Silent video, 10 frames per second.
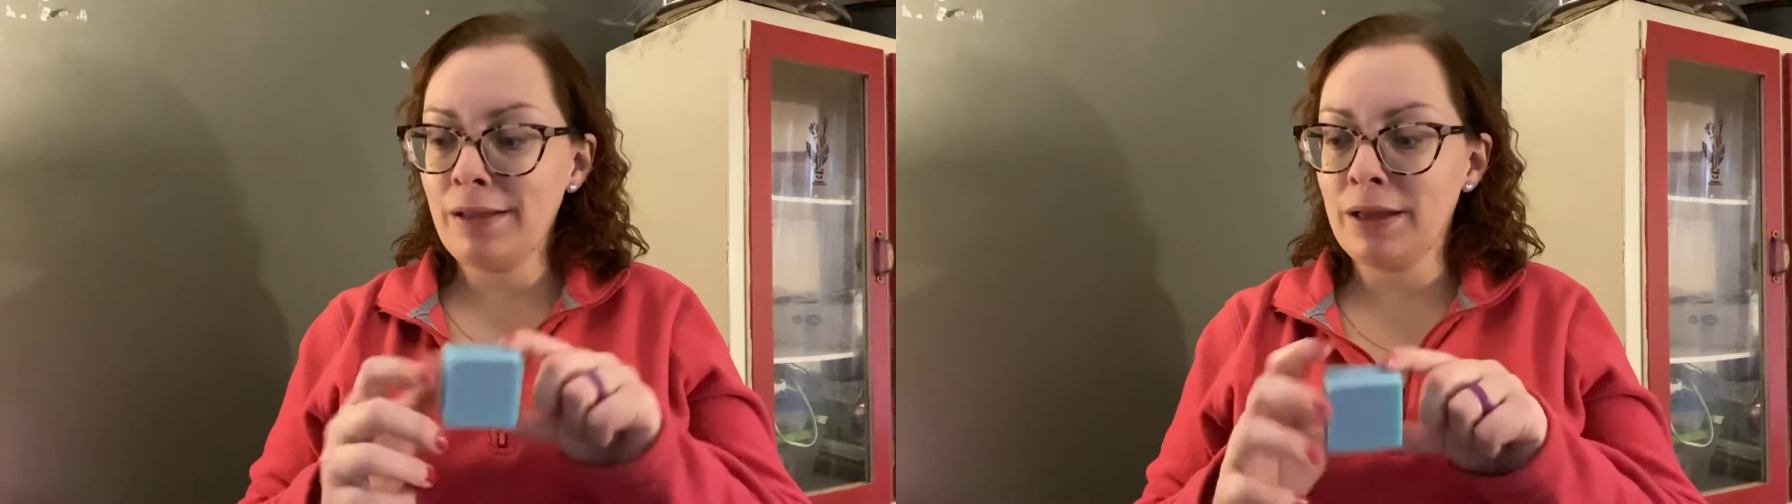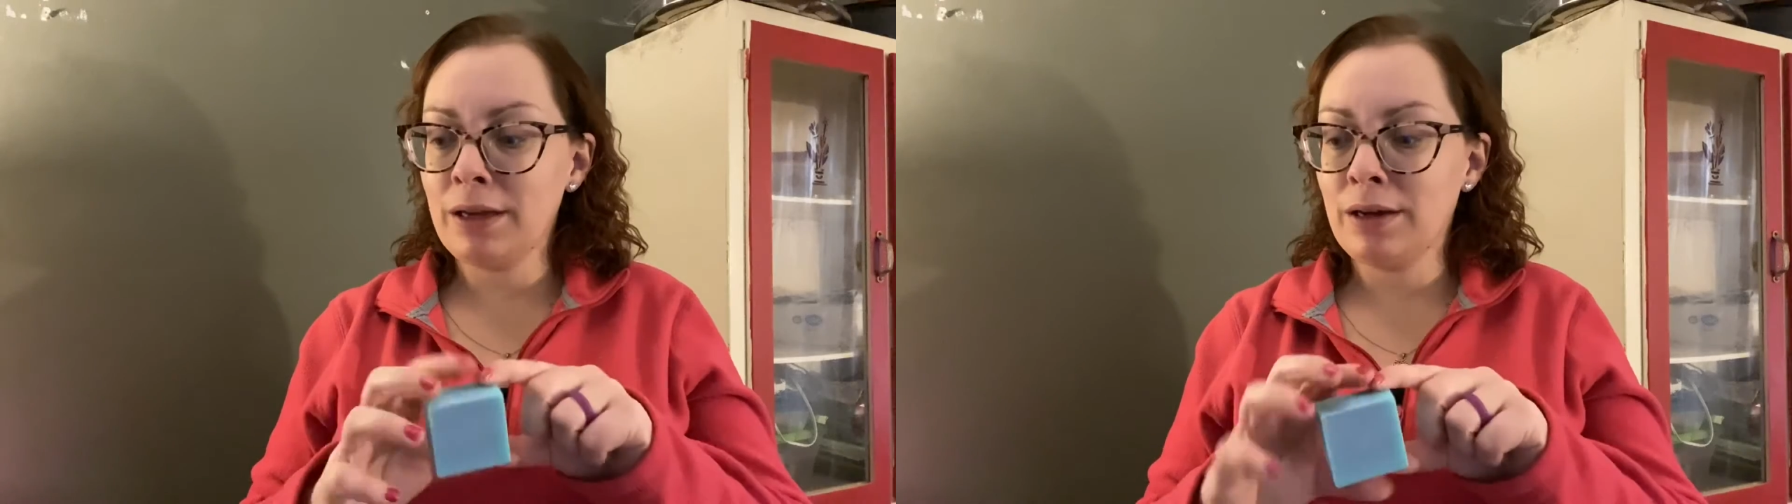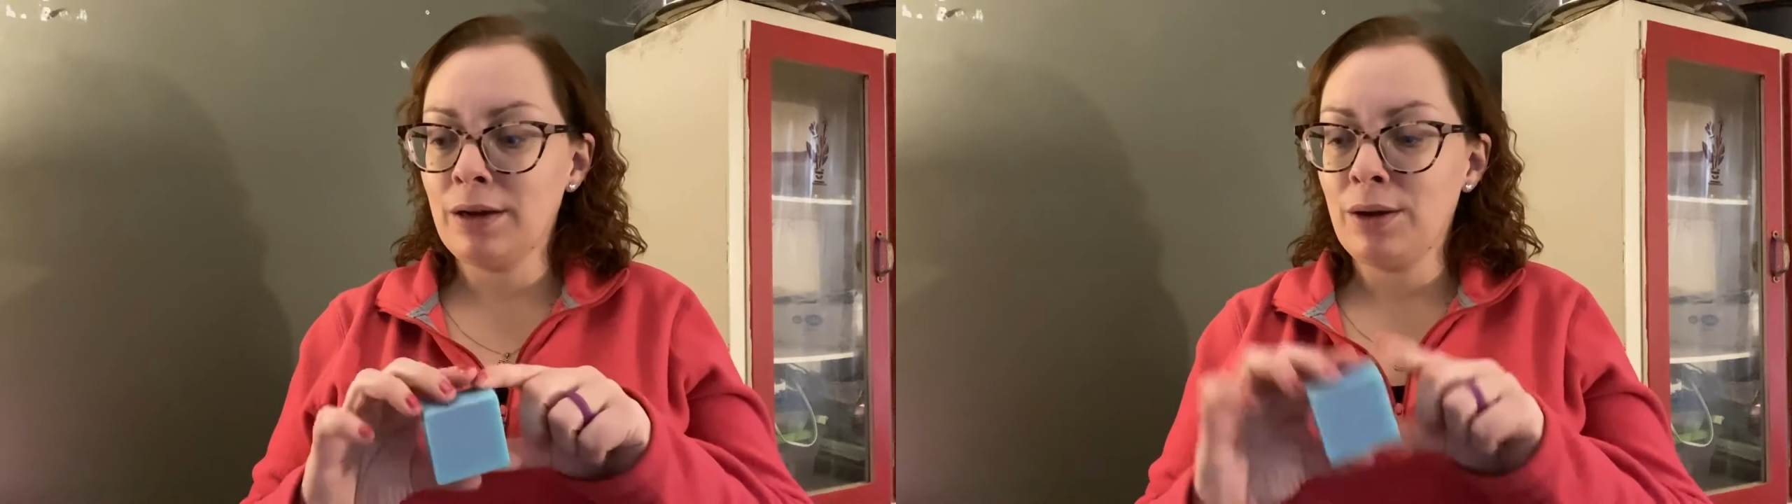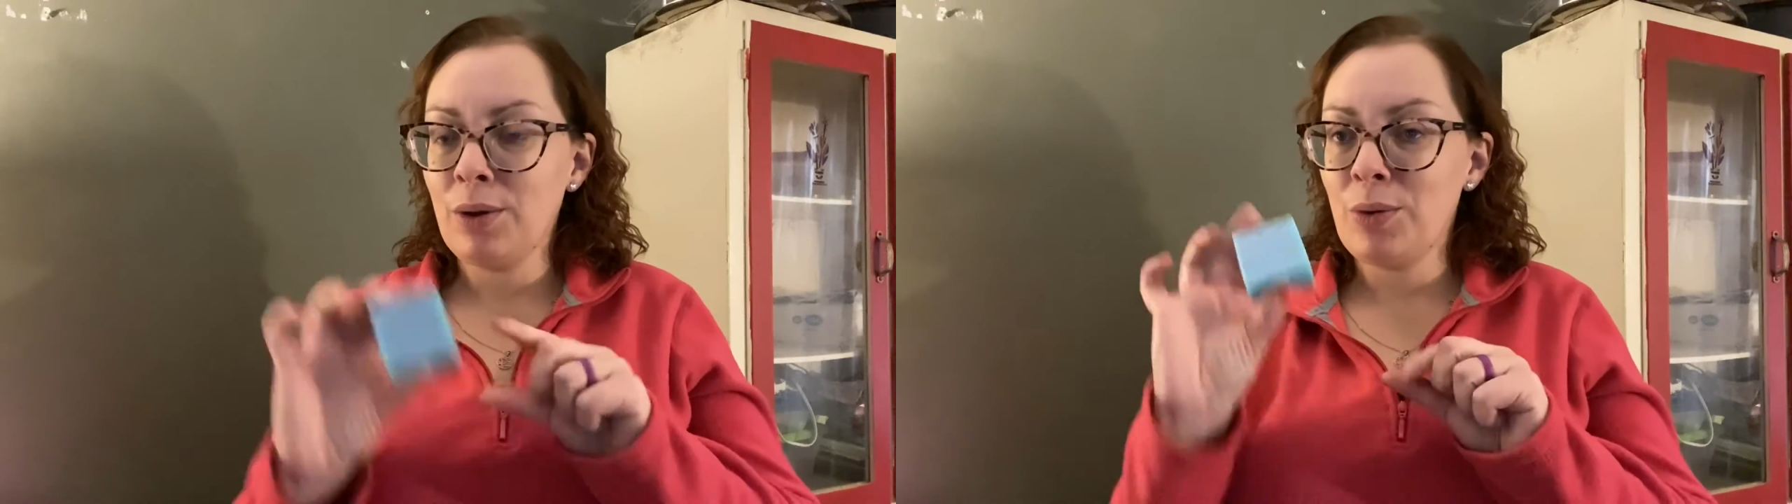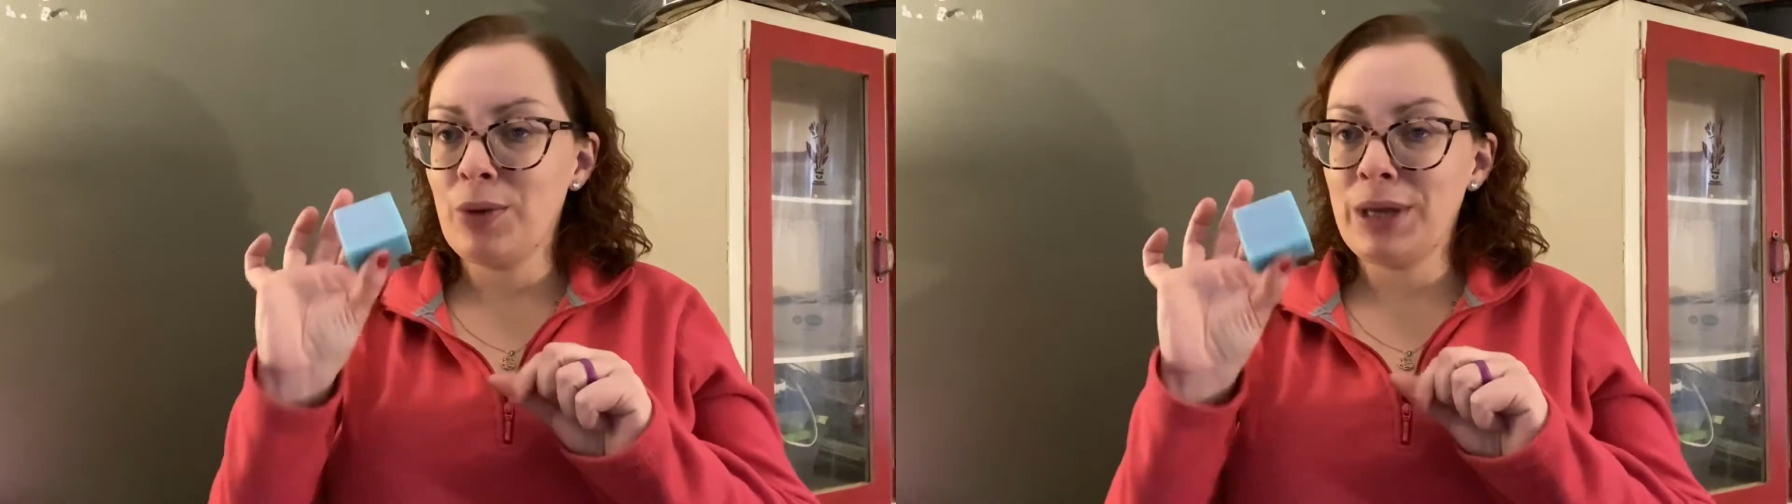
Like we